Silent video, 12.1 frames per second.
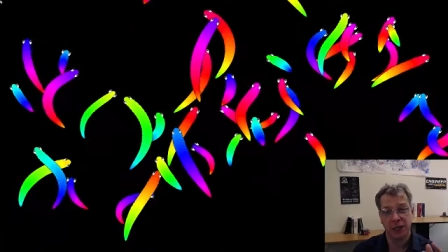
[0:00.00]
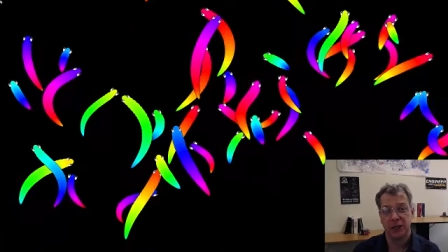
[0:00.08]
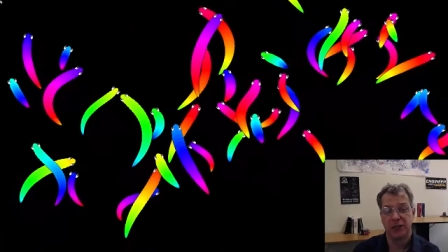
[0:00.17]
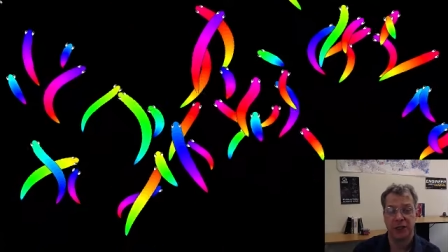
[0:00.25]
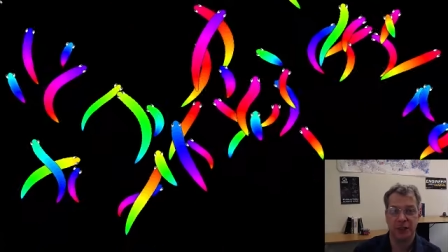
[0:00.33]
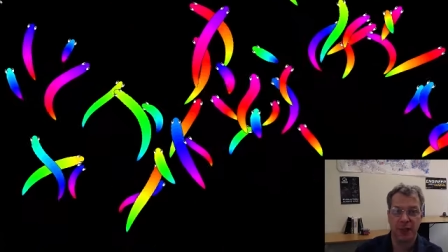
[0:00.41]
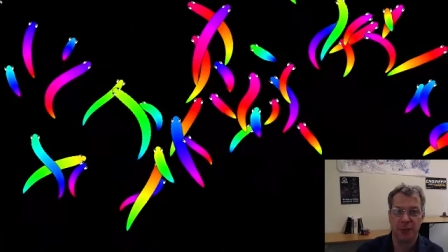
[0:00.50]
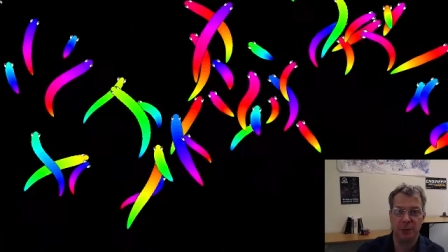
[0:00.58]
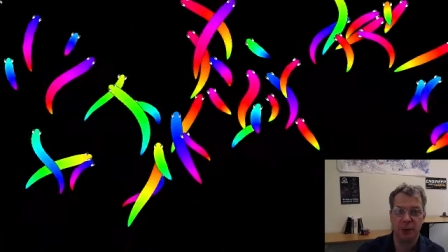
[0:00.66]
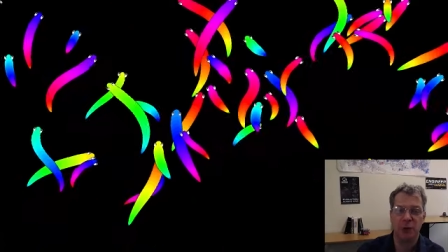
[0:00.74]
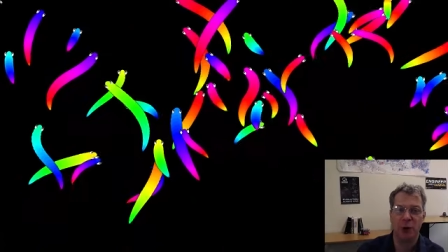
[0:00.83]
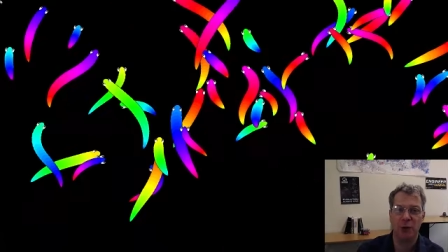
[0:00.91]
to help
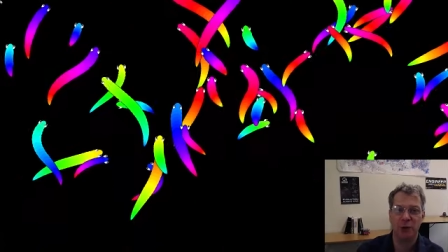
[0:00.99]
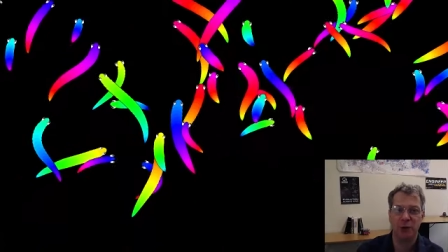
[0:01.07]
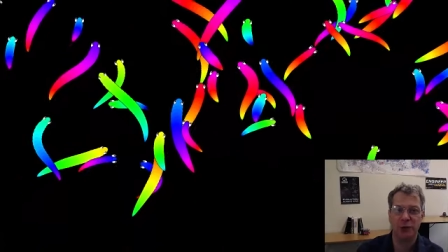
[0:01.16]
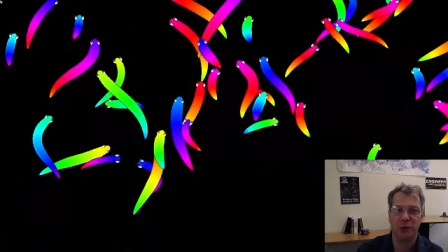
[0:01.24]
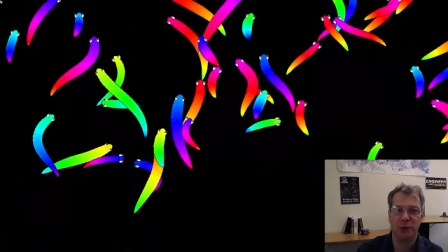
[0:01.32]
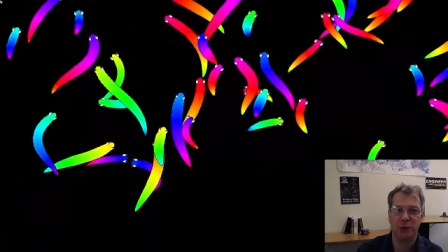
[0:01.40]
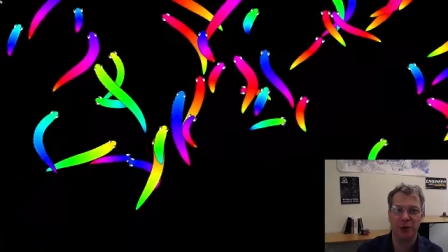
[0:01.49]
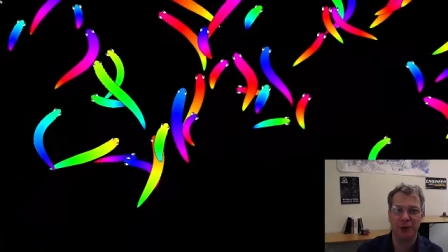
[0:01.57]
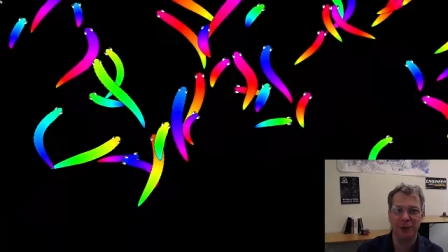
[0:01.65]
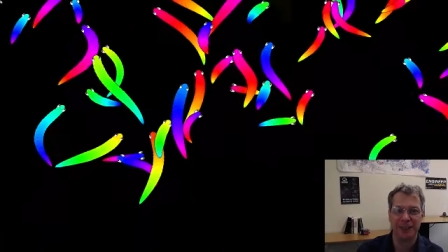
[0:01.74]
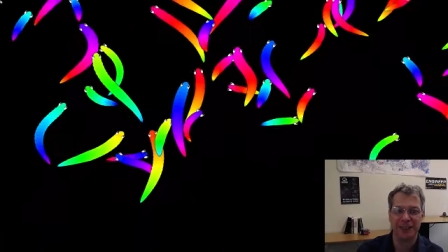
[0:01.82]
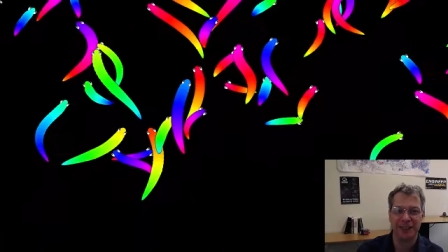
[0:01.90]
you hone your
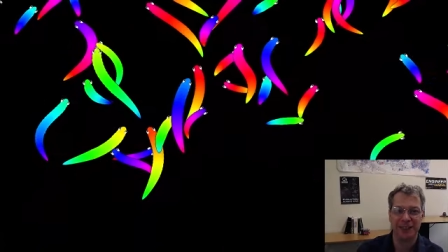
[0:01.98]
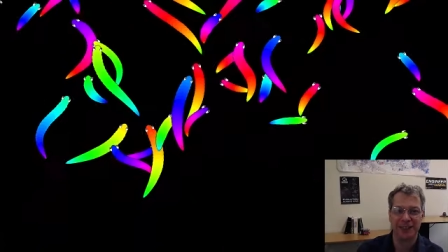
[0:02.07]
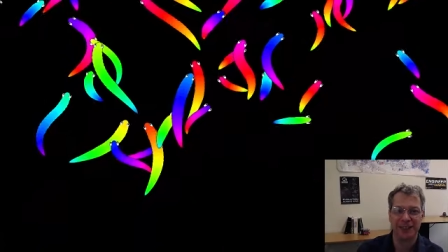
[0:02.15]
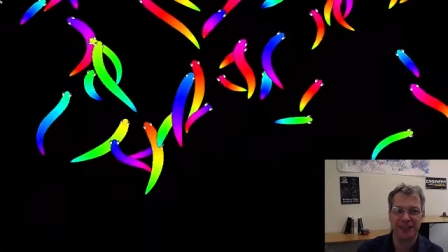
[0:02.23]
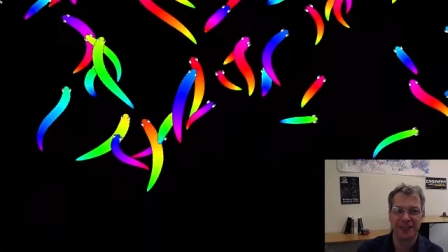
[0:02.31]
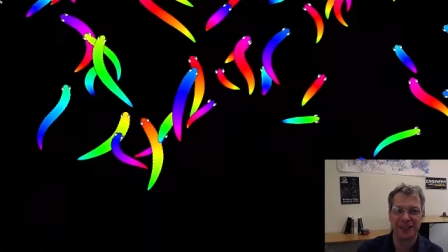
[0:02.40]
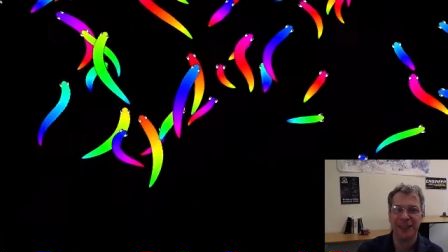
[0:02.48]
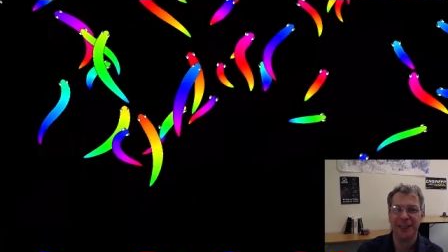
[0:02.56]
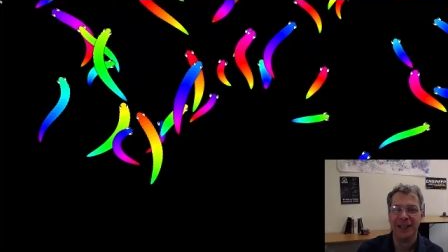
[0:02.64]
programming skills.